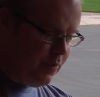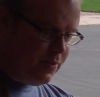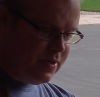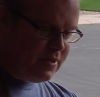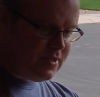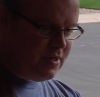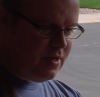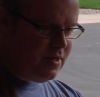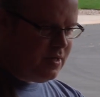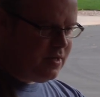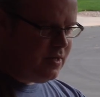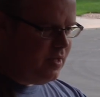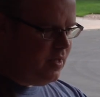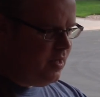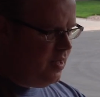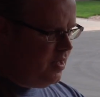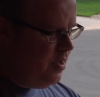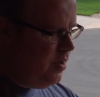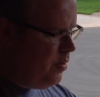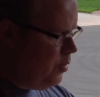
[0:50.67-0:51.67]
It was
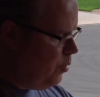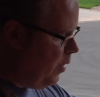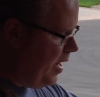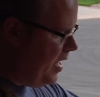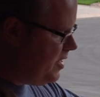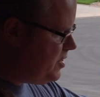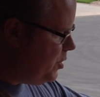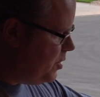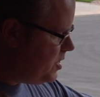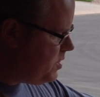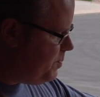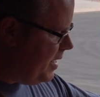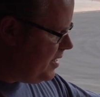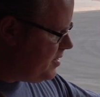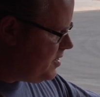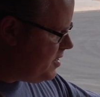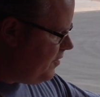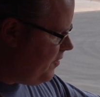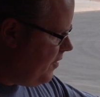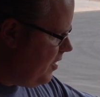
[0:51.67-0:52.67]
way too
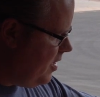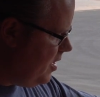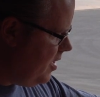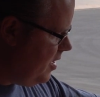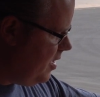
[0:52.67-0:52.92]
expensive.